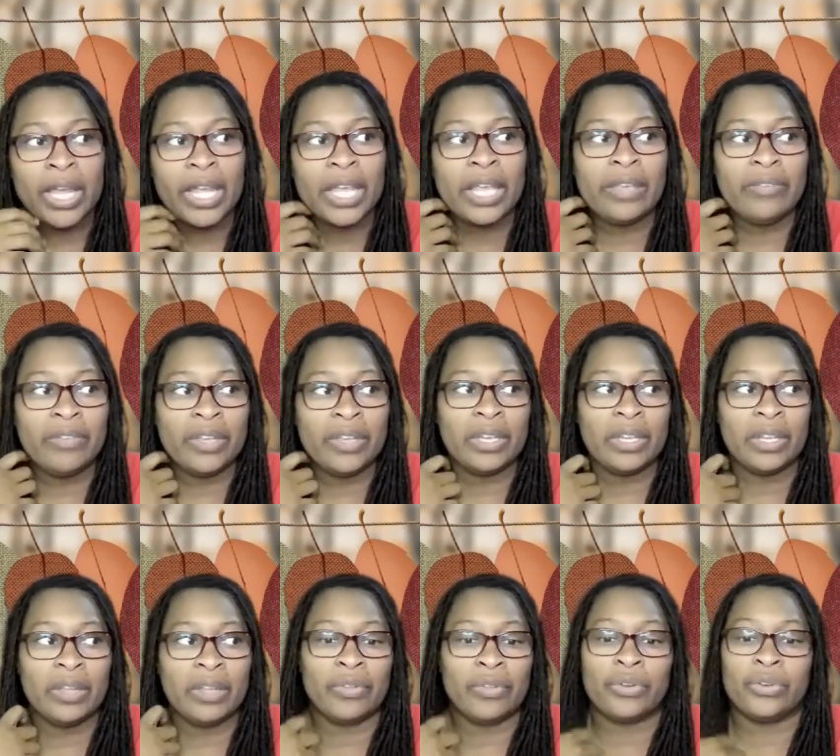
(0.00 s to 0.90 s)
even
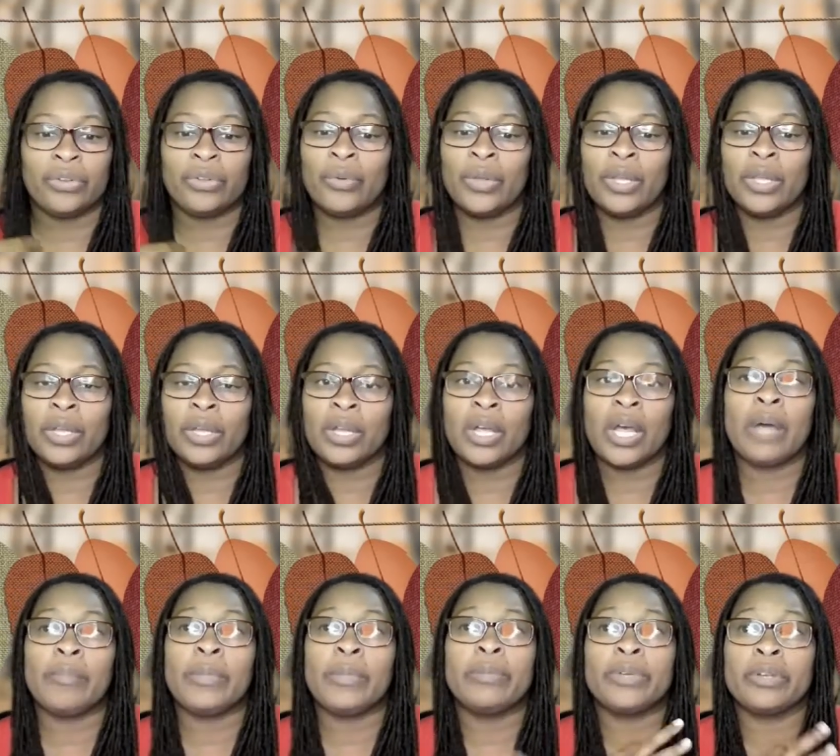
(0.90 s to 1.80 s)
if they're doing a
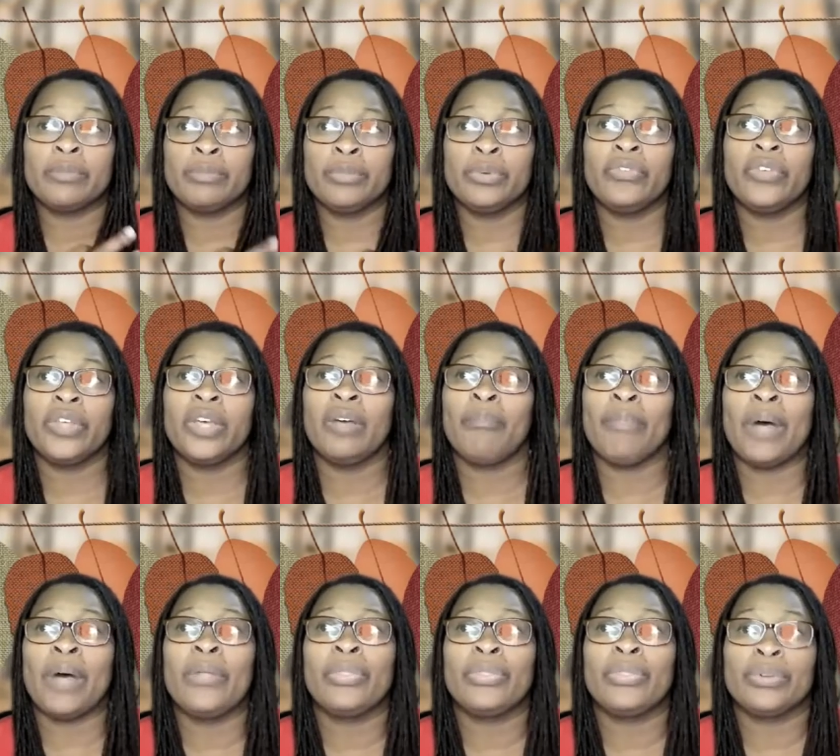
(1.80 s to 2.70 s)
comic book movie
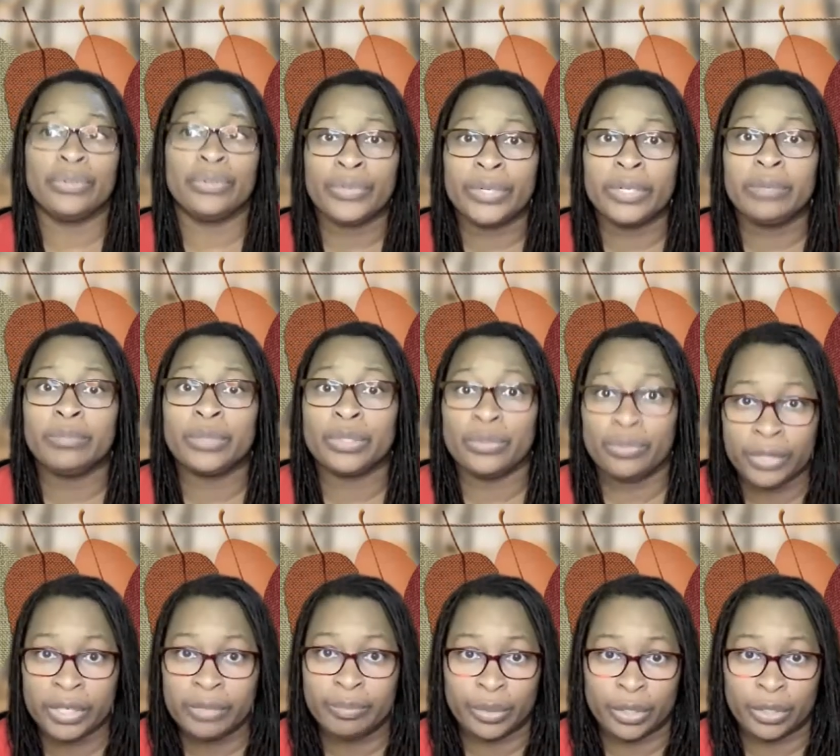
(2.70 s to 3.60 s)
about the Grim
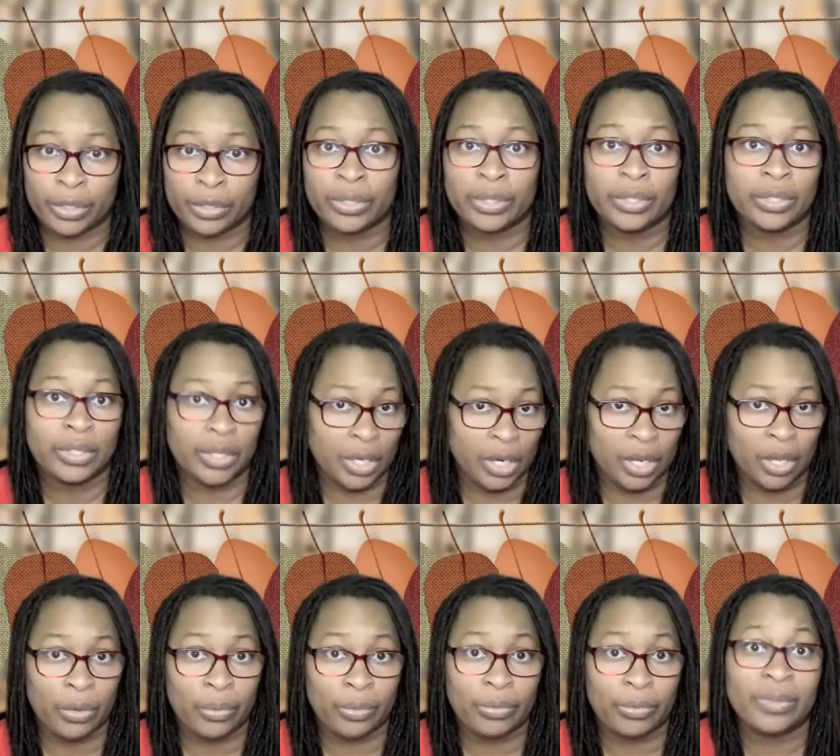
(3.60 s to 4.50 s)
Reaper, you
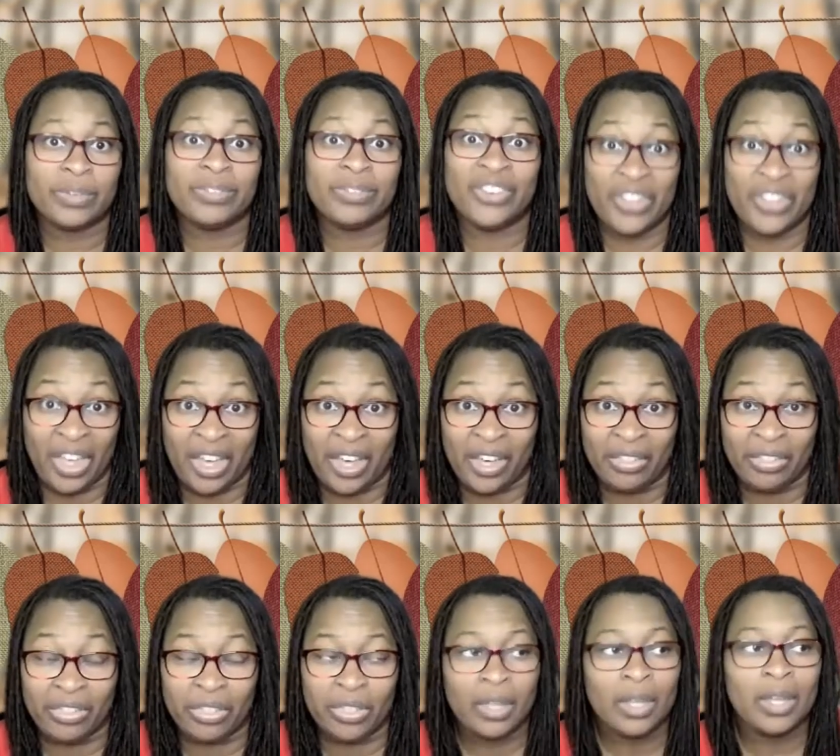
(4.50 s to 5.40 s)
know,
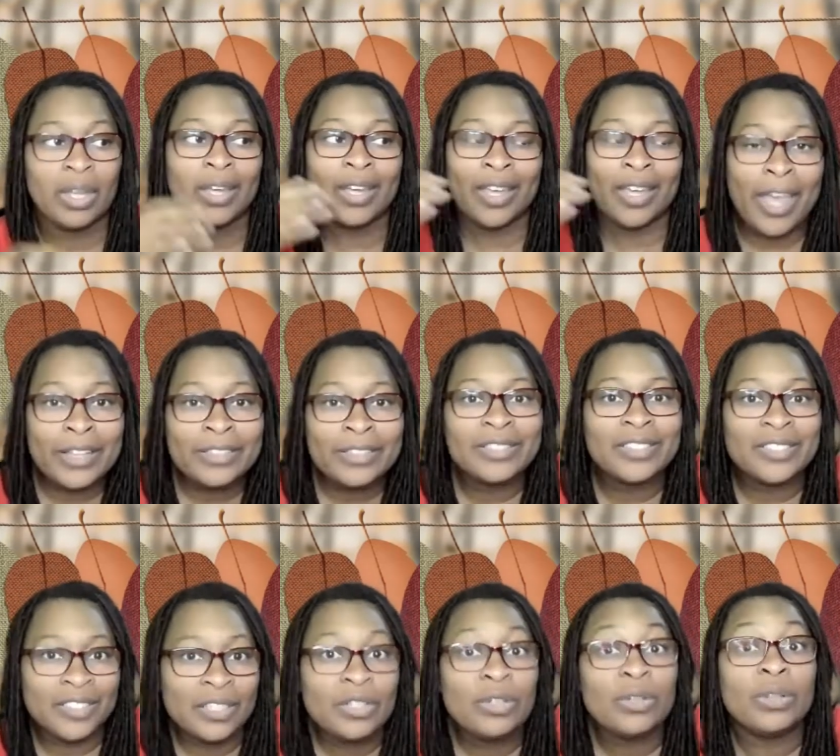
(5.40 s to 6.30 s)
death, it's
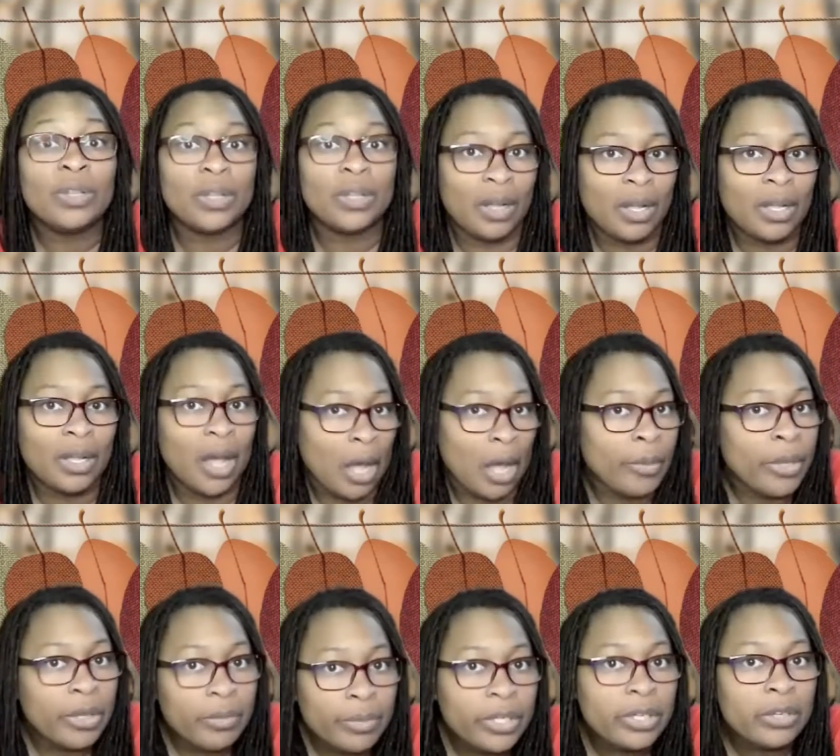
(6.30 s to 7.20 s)
still
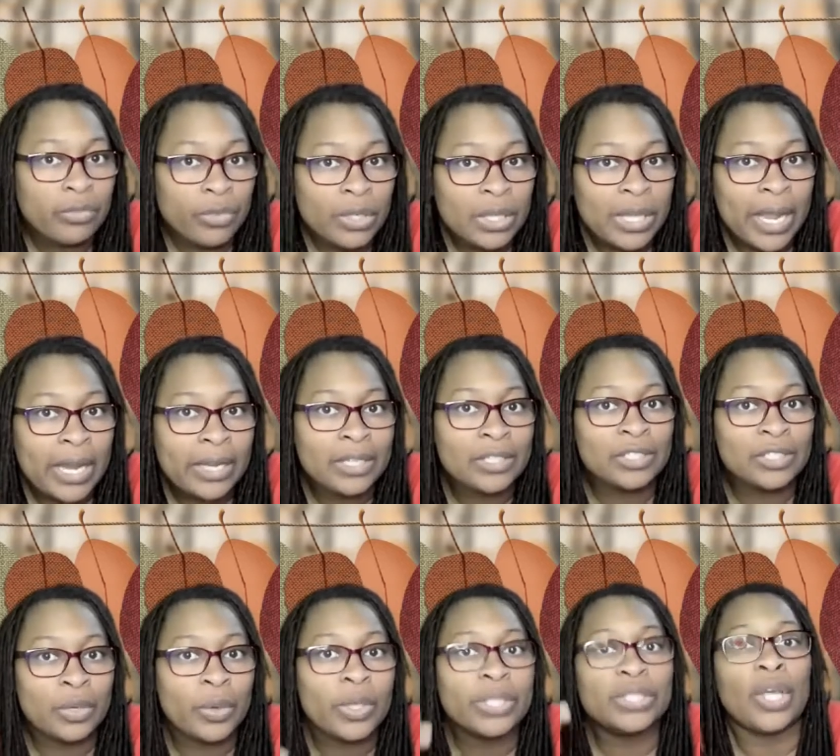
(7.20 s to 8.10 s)
comic book related.
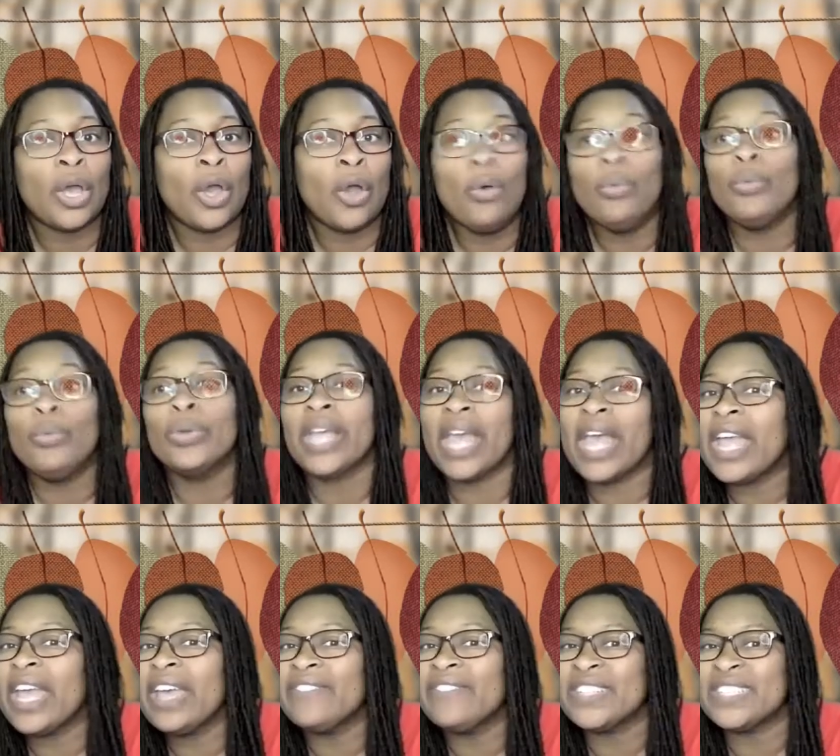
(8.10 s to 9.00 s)
So it's
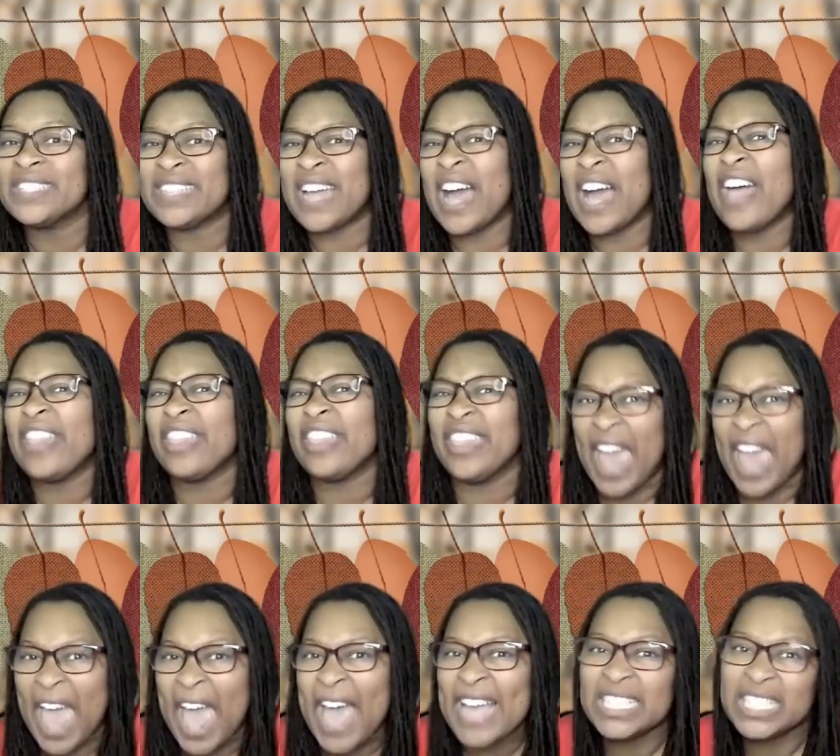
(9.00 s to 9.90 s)
okay if it's not
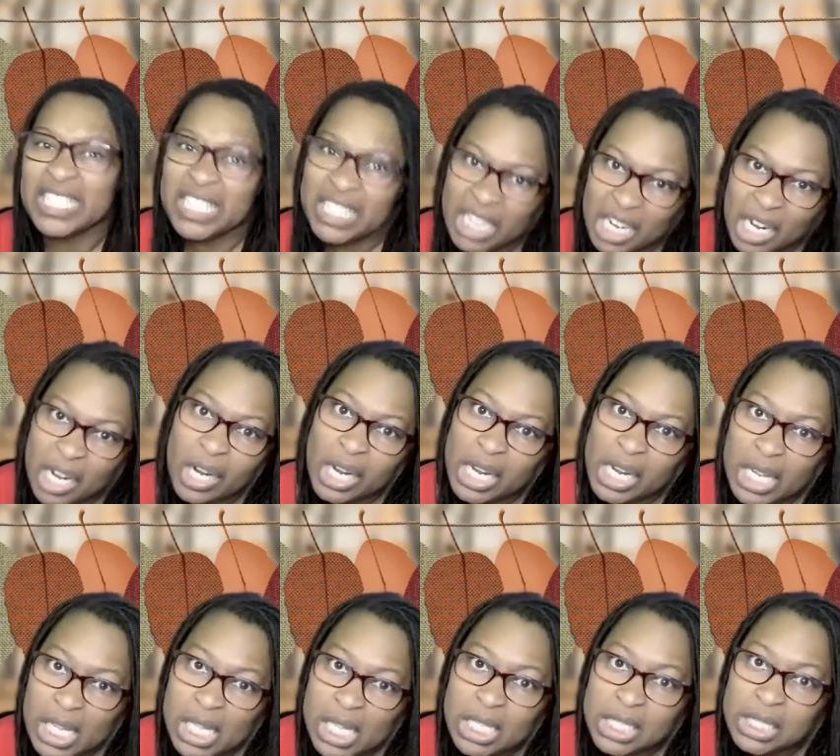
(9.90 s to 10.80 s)
that
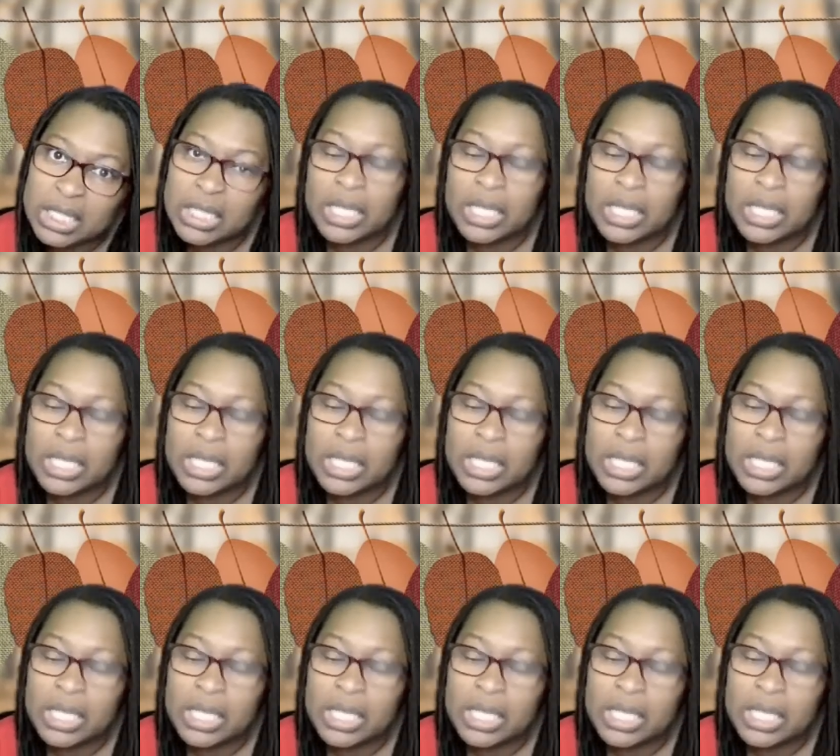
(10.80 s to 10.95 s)
serious